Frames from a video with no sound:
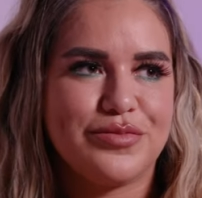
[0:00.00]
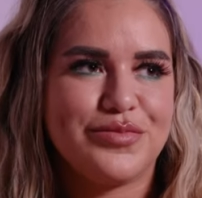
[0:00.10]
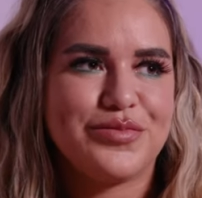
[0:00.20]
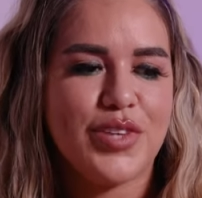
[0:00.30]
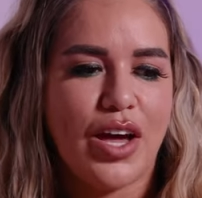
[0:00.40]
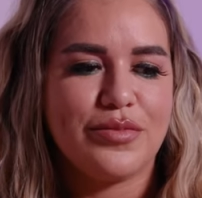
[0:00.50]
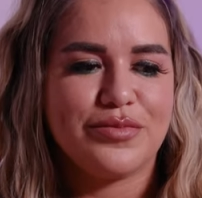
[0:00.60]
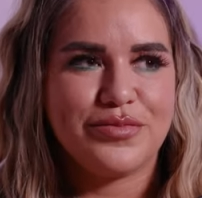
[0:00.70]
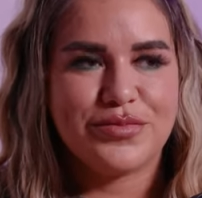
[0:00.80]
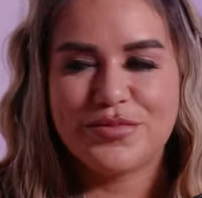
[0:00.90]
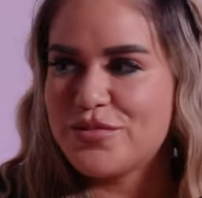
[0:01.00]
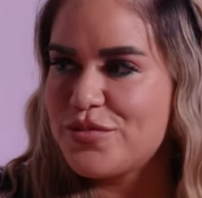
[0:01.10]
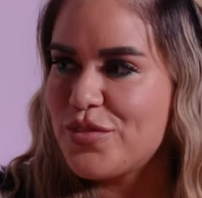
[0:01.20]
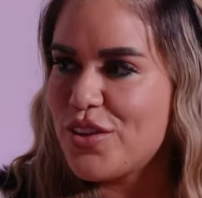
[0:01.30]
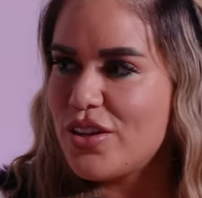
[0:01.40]
Okay, yeah. Hitachi or
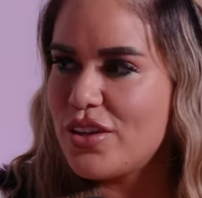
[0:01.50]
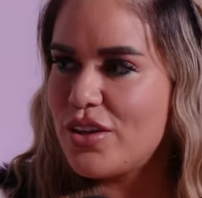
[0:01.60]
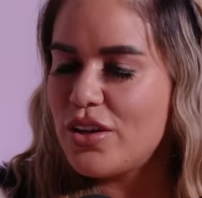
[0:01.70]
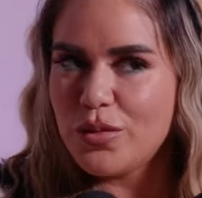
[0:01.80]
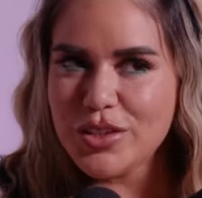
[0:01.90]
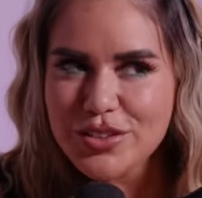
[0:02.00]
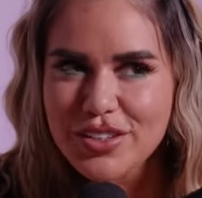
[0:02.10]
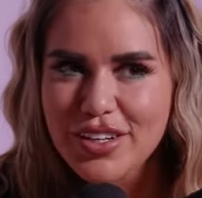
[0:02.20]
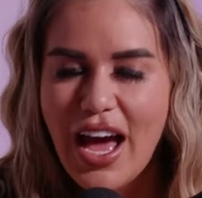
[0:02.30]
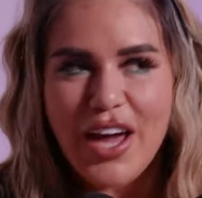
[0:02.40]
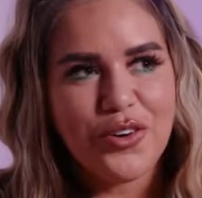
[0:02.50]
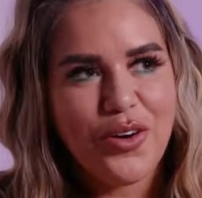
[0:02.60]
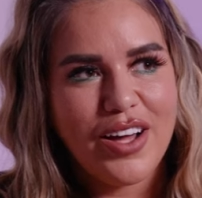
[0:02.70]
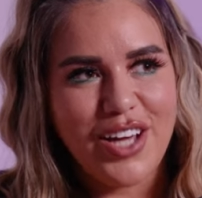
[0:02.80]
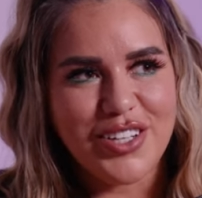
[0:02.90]
dildo? Which I don't know
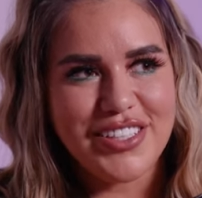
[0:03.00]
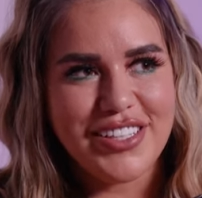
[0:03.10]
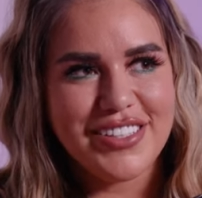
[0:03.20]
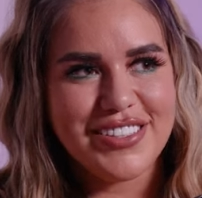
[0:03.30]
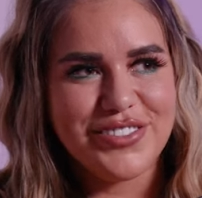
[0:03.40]
what Hitachi is.